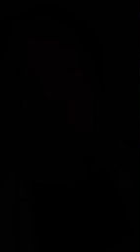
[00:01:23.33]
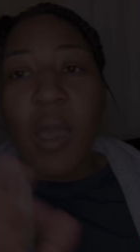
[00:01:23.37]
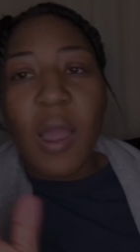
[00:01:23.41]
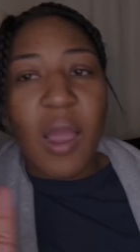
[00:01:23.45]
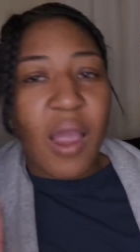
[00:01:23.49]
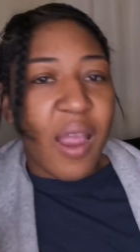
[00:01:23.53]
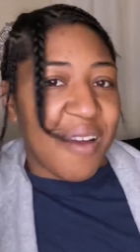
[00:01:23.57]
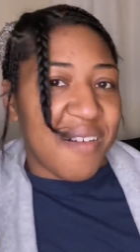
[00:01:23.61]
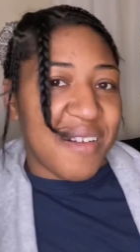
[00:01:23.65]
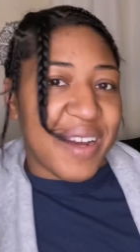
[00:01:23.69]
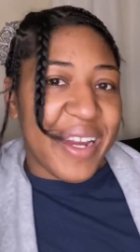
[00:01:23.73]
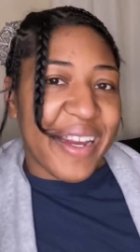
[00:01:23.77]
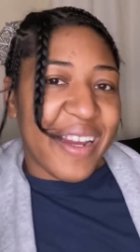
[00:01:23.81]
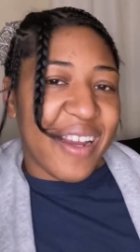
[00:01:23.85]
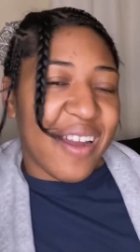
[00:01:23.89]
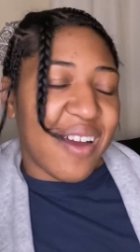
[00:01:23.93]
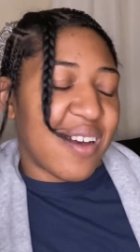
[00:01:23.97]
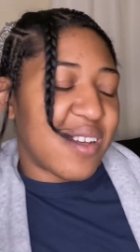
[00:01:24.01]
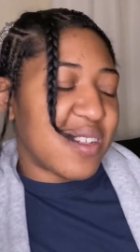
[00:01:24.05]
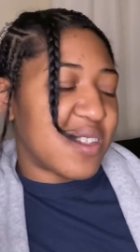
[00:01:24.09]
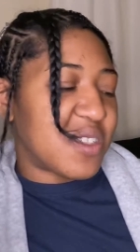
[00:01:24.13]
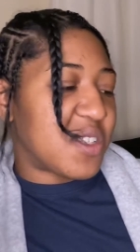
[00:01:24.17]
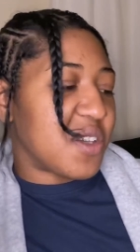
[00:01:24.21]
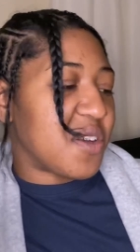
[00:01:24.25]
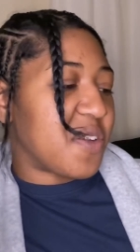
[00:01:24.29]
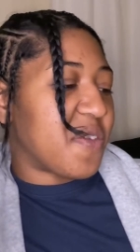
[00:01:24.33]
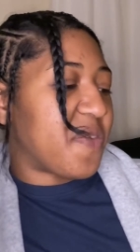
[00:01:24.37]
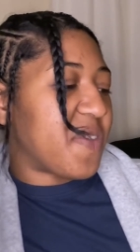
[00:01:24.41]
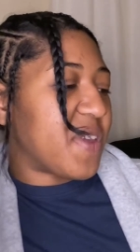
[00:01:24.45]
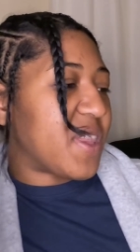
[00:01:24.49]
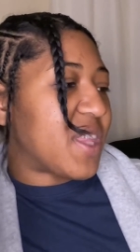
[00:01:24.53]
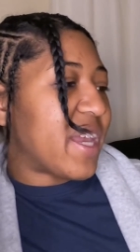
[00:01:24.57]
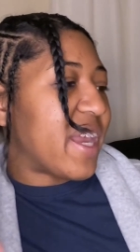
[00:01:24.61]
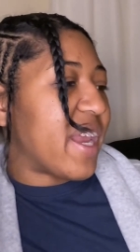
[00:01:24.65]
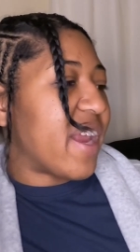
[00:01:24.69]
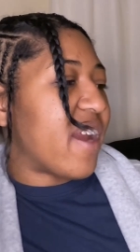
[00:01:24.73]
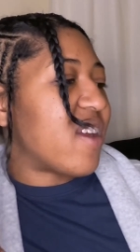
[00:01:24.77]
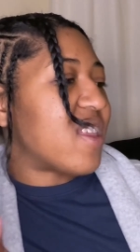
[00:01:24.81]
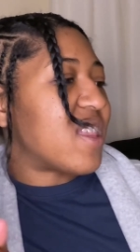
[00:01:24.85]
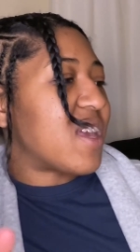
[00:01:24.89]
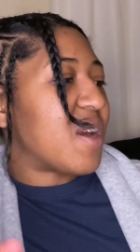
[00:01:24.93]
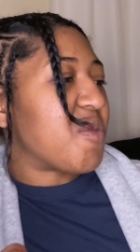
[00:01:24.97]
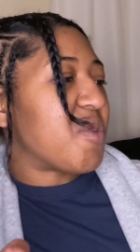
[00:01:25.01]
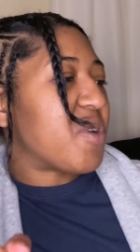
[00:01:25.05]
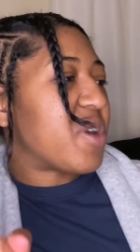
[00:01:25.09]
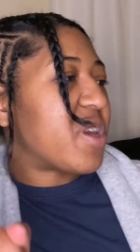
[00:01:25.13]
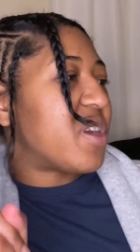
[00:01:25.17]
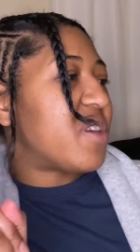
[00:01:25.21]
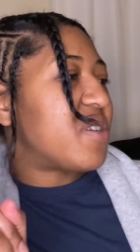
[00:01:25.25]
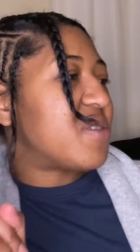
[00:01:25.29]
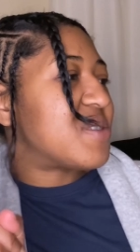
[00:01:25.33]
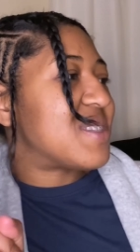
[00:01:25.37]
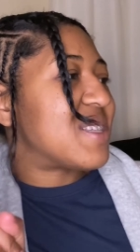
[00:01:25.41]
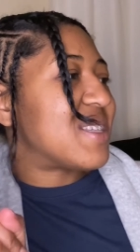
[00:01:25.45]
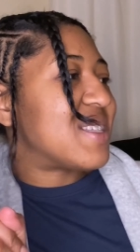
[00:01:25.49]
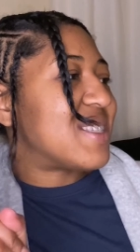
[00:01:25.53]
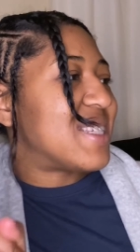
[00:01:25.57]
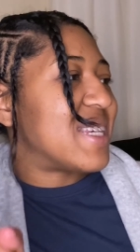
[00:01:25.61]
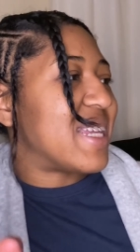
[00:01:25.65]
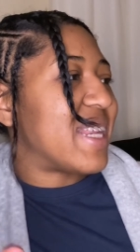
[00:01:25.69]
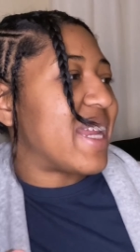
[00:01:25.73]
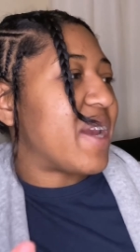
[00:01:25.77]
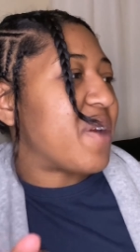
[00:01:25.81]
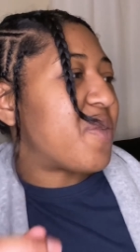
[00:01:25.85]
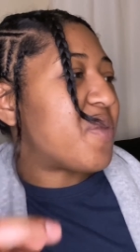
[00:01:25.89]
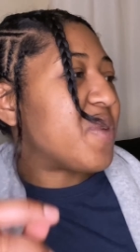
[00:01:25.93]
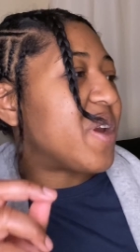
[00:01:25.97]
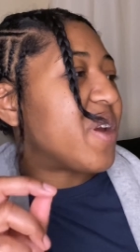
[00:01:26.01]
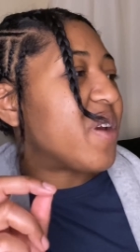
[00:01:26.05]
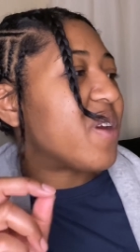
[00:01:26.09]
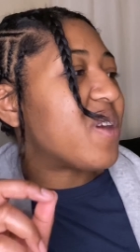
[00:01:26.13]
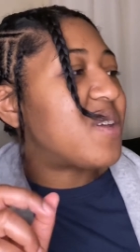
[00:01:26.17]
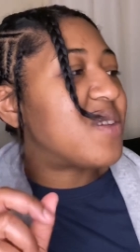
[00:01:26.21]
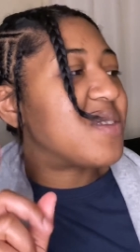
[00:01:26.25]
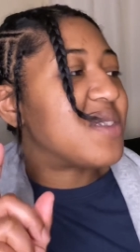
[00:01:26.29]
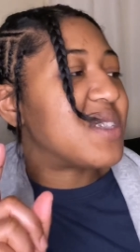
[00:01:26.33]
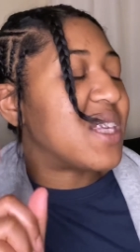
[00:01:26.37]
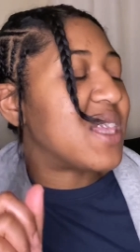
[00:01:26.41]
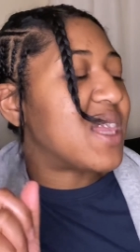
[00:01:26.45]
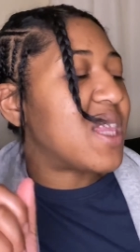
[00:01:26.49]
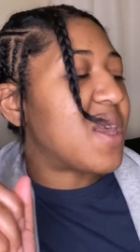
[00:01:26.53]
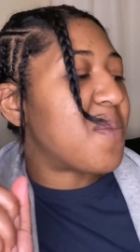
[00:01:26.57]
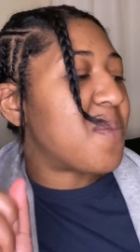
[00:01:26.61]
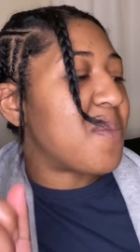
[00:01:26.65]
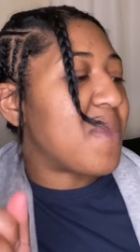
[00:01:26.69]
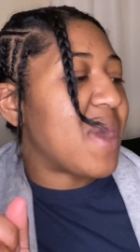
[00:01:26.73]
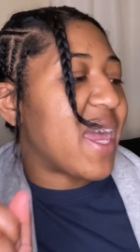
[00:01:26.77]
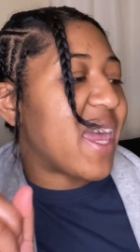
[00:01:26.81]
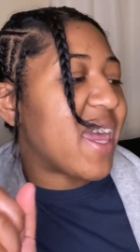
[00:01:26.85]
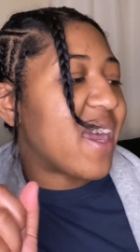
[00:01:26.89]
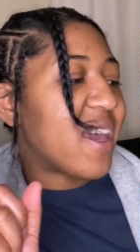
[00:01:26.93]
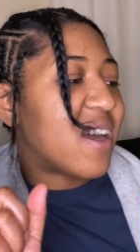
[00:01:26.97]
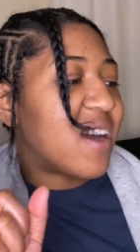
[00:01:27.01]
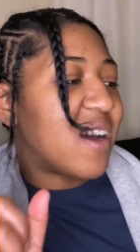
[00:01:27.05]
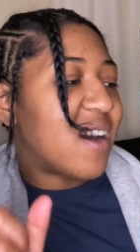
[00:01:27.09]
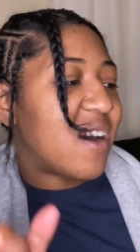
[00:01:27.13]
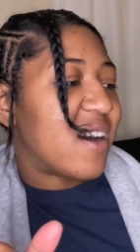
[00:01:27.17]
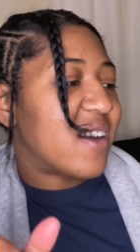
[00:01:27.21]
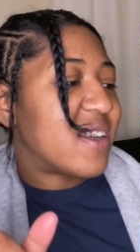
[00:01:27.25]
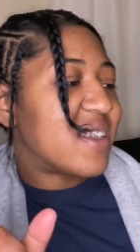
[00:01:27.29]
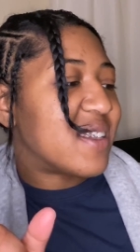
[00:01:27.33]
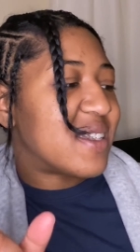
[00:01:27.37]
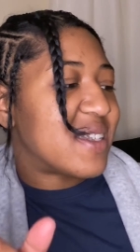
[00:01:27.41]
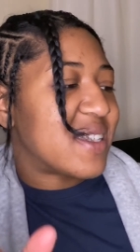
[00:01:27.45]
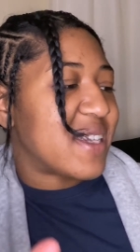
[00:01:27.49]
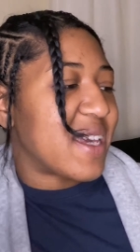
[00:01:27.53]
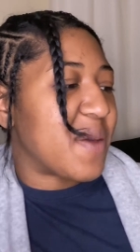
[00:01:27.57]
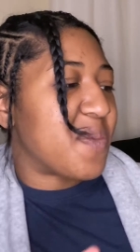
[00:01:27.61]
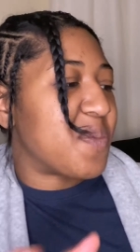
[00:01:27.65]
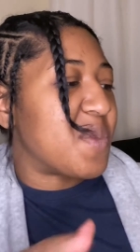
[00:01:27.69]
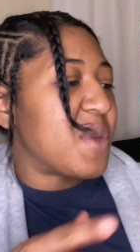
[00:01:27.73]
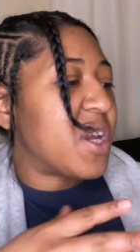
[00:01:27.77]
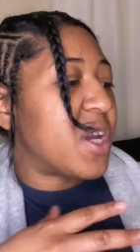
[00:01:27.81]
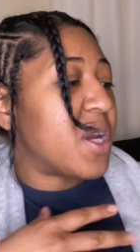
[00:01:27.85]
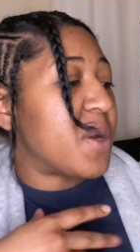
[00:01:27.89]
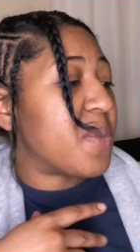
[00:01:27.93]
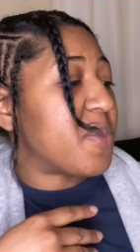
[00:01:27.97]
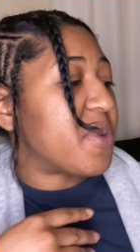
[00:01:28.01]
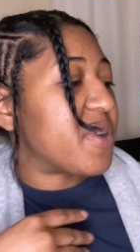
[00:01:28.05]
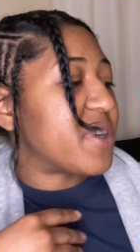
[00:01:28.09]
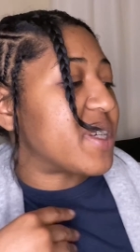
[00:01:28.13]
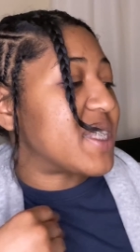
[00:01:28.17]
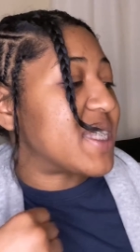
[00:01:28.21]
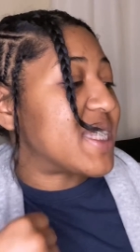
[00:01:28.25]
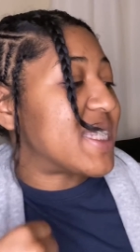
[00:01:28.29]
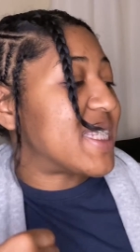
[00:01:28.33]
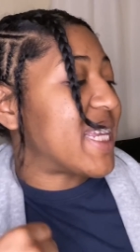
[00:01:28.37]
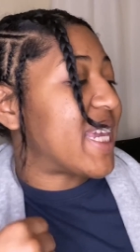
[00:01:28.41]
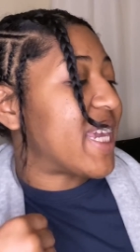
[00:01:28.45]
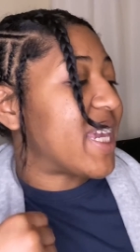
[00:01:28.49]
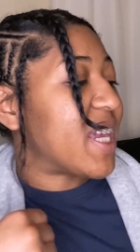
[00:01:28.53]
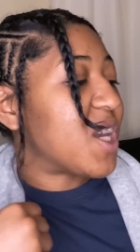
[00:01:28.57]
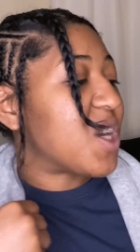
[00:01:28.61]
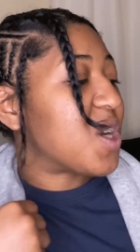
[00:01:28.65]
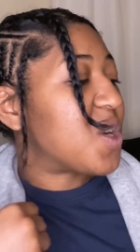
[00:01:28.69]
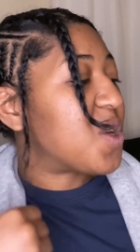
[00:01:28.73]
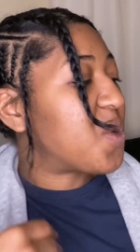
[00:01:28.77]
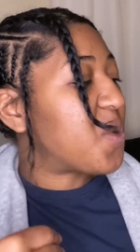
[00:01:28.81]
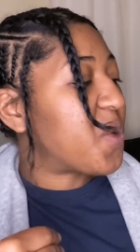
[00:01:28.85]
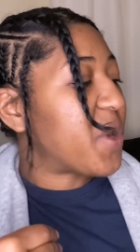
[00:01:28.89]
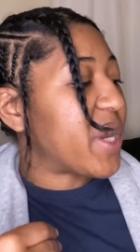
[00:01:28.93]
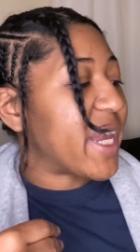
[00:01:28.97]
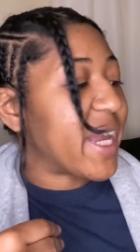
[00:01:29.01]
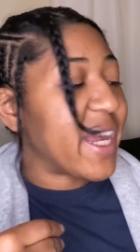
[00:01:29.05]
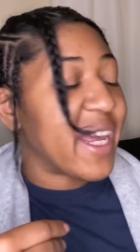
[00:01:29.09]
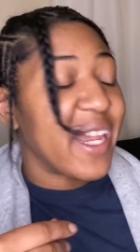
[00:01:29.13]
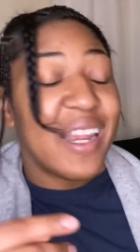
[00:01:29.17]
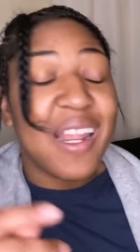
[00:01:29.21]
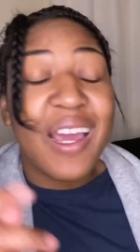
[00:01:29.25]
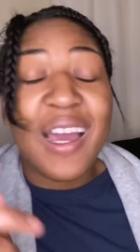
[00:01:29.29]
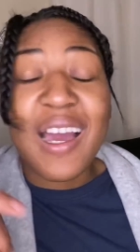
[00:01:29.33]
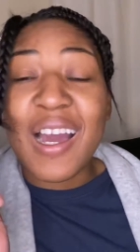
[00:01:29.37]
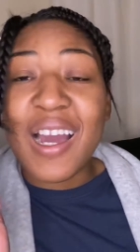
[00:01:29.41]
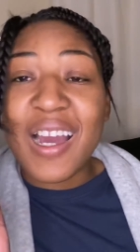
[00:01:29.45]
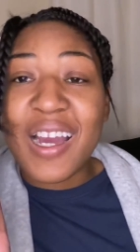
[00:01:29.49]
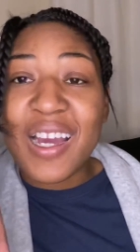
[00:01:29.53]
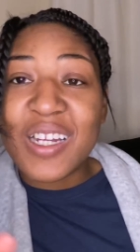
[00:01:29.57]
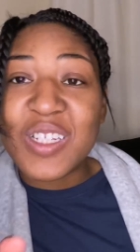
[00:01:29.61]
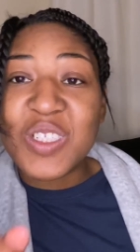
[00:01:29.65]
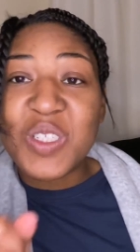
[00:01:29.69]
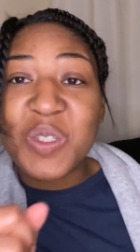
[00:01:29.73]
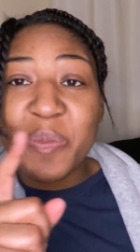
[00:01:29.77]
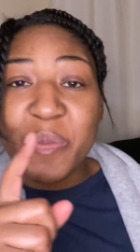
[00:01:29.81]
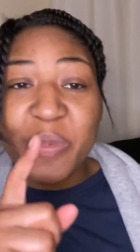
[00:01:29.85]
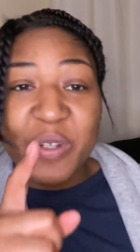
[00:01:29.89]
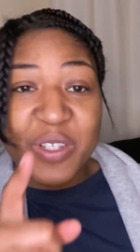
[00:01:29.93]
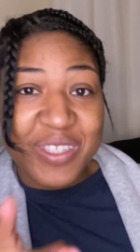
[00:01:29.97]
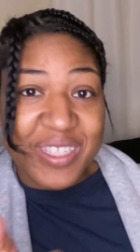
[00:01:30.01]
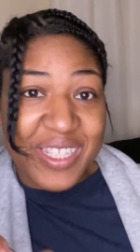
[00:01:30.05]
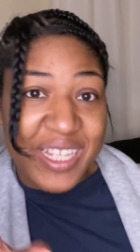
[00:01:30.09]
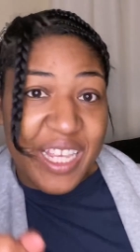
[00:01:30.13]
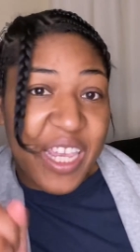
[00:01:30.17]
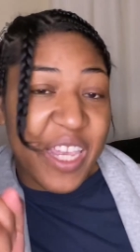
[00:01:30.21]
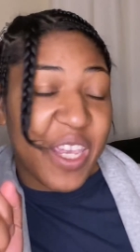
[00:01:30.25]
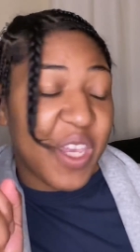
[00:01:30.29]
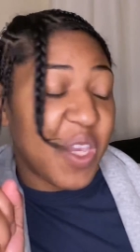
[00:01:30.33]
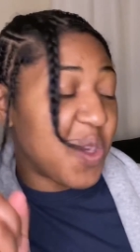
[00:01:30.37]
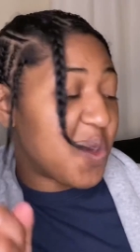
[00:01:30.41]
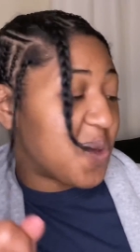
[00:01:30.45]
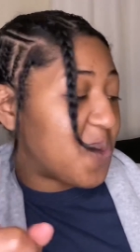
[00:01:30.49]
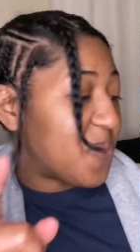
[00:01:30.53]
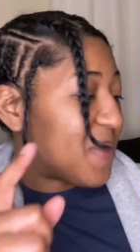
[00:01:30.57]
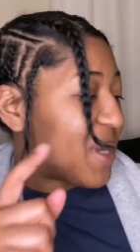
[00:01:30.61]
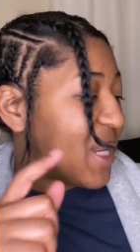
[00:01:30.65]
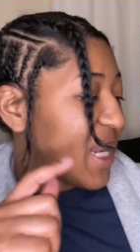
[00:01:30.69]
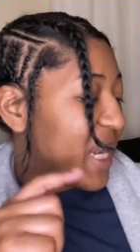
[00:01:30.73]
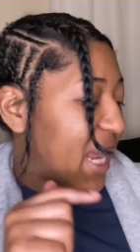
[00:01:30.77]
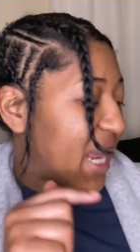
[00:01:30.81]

All right, y'all. So for the hair that we're using today, we are using the Mane Concept Pristine Queen 100% human